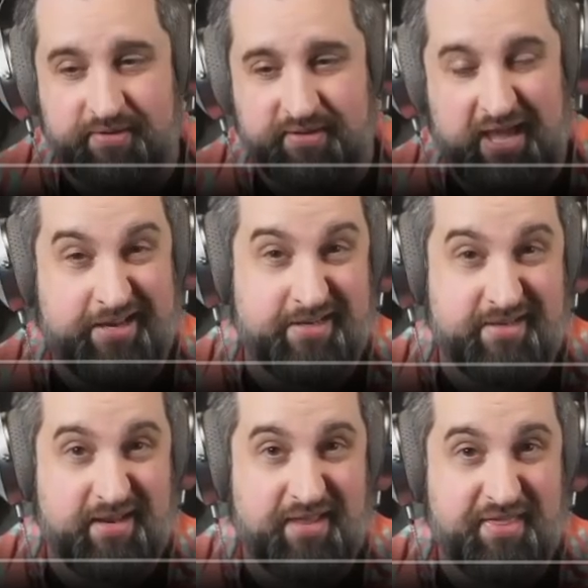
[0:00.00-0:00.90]
Kind
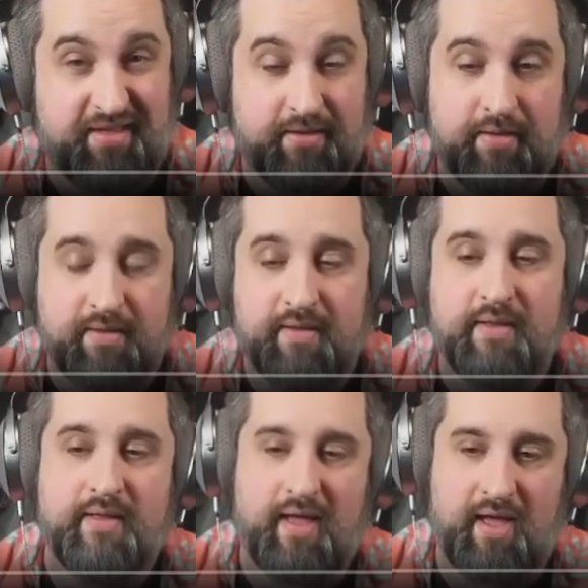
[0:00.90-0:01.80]
of nothing.
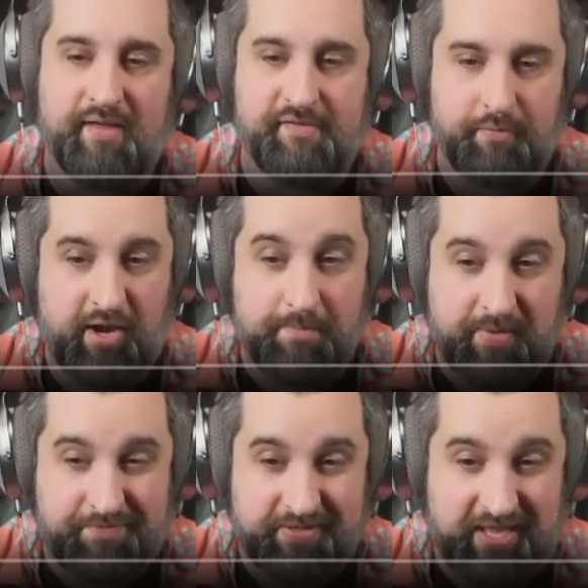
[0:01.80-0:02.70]
So we are
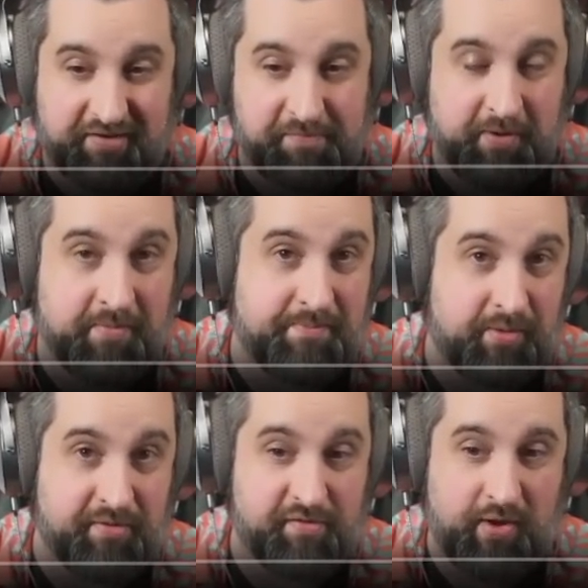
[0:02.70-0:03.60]
buffing that experiment
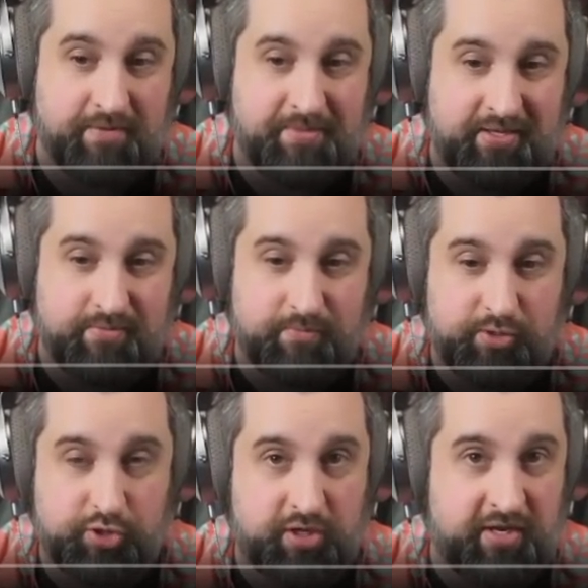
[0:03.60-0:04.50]
bonus quite a bit,
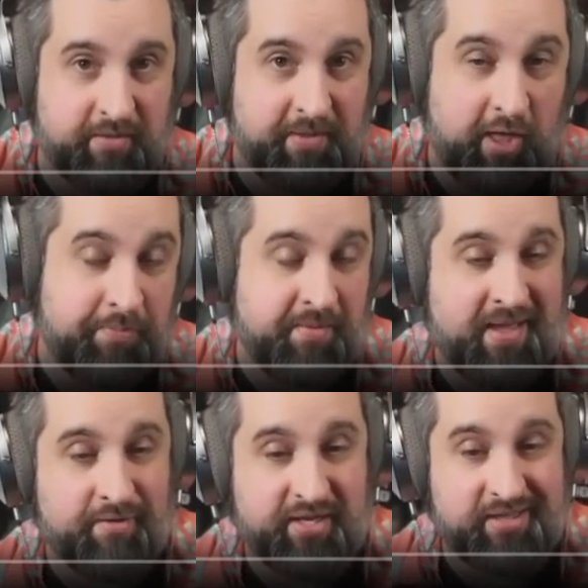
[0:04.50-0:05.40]
which should help him
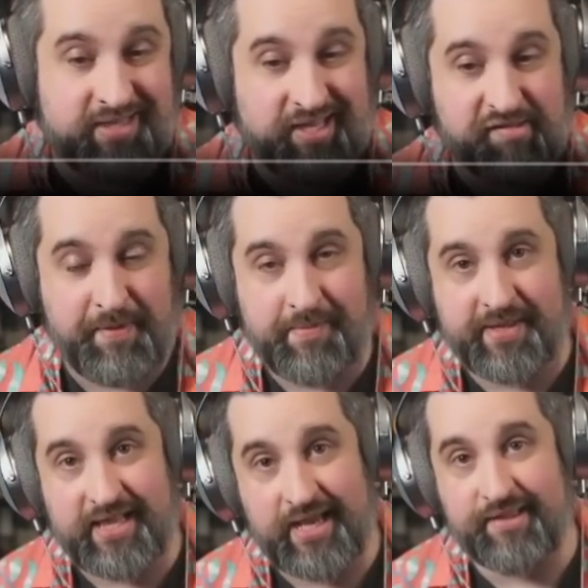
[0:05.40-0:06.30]
out in the
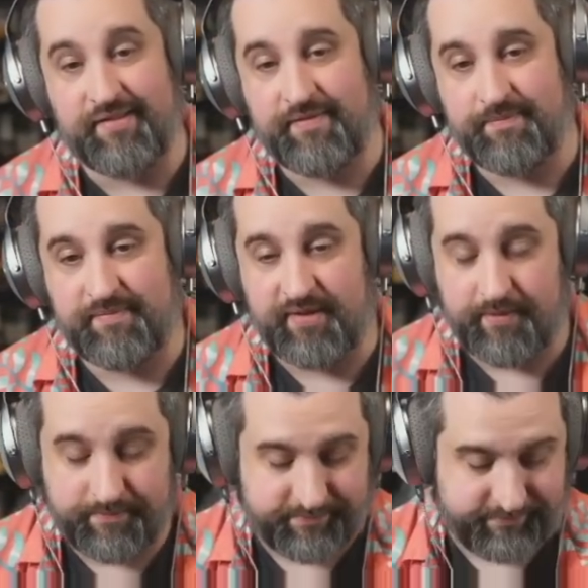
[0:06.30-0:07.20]
experiment lines.
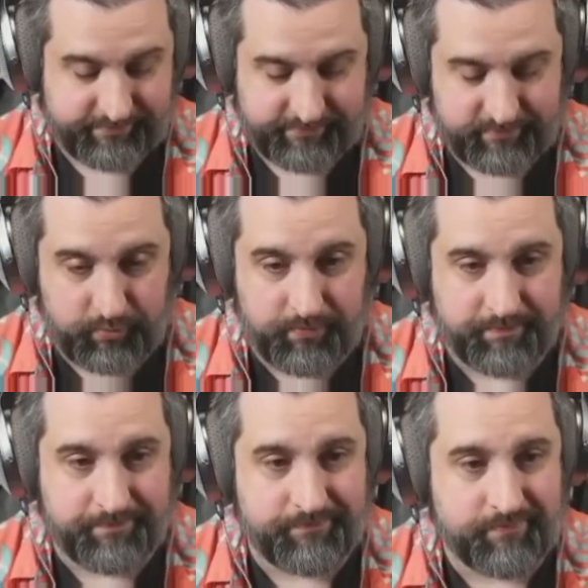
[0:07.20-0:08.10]
So cool.
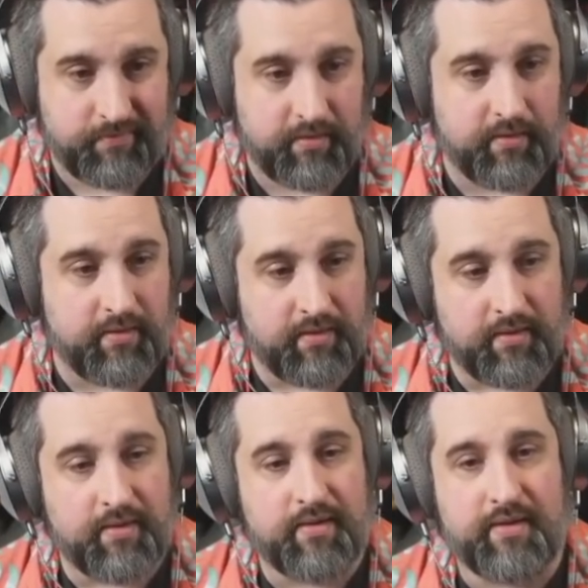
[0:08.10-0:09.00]

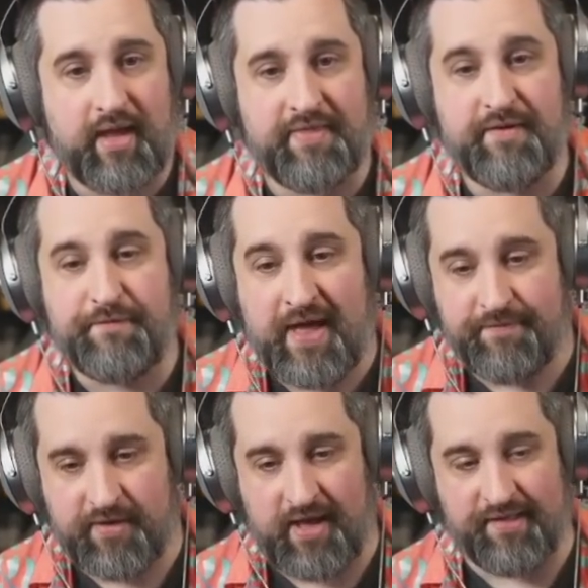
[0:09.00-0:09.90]
And then
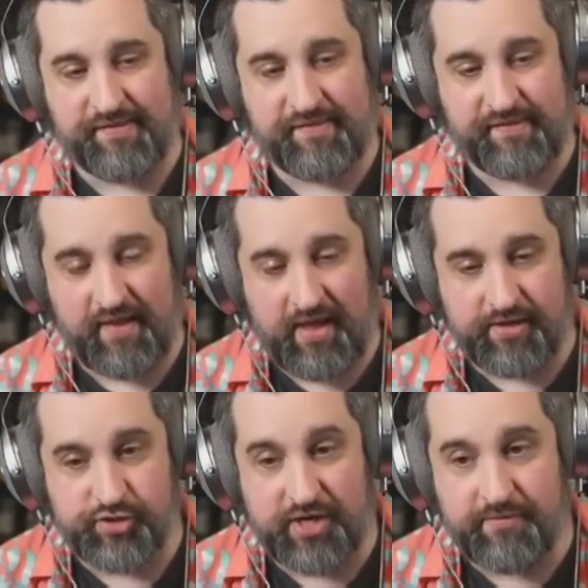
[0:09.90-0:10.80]
5 costs.
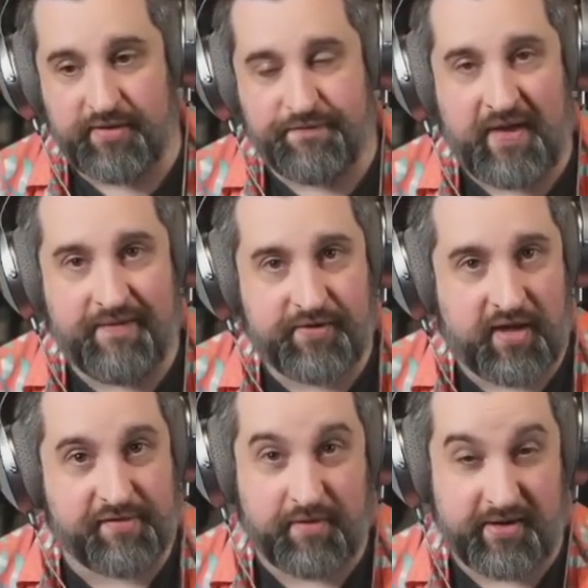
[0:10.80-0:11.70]
Generally 5
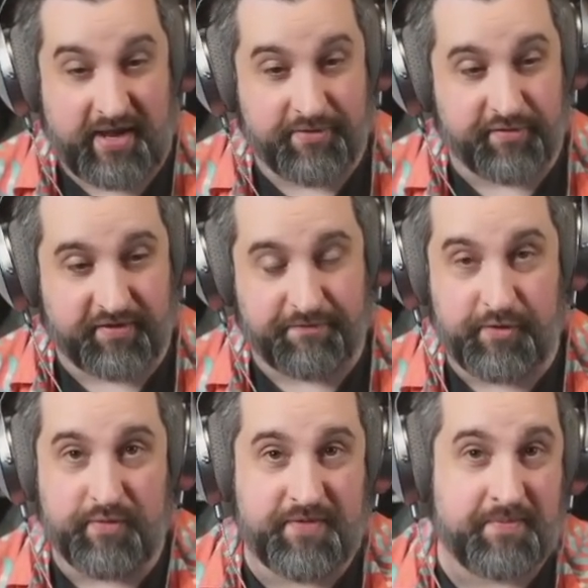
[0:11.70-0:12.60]
costs right now, there's a
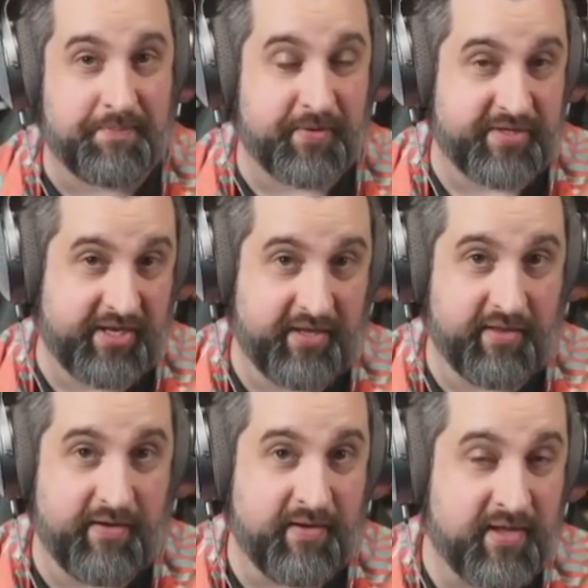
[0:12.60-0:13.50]
few of them in
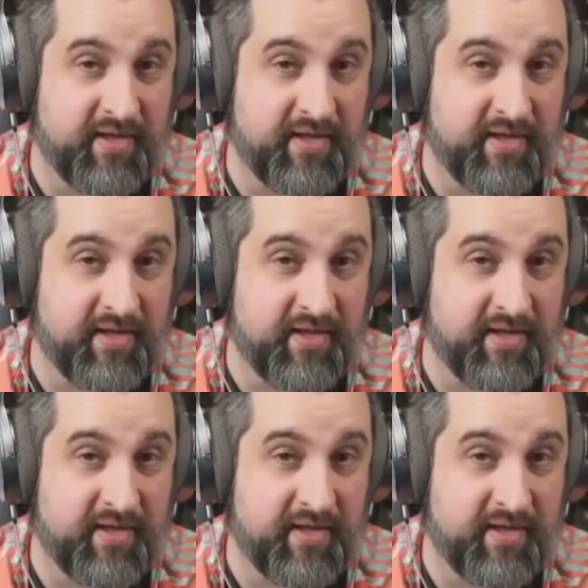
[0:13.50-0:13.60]
particular